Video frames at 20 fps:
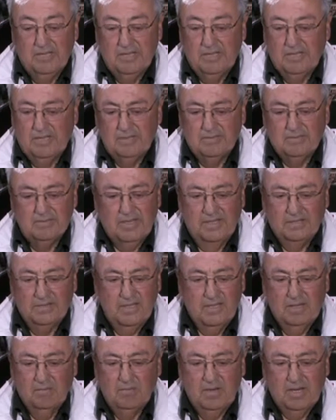Uh, I
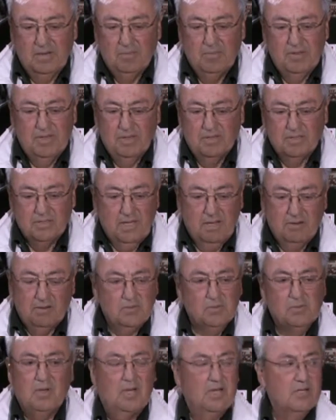think it might have been in Santo
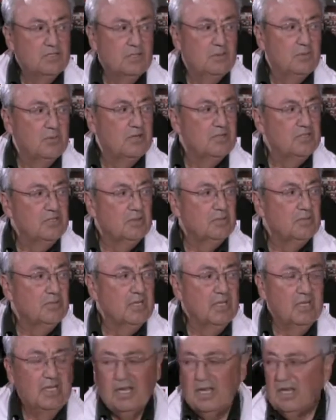Tomás somewhere or
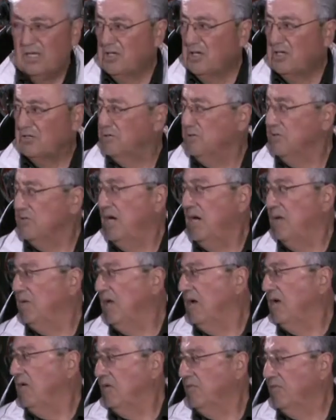something and got a chance to chat with
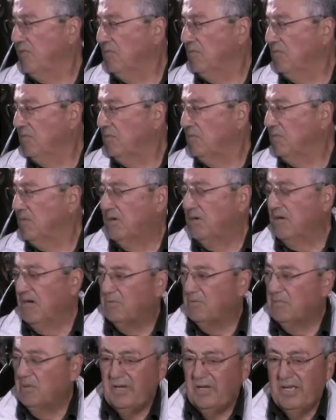him. I don't know if you remember or
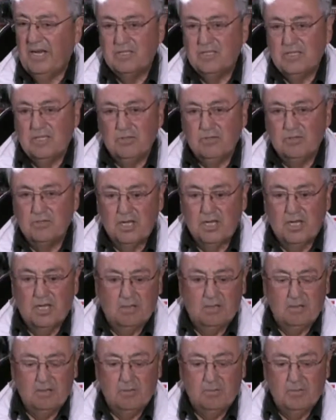not, but we got a chance to chat
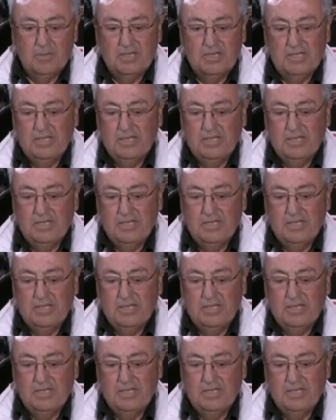a little bit.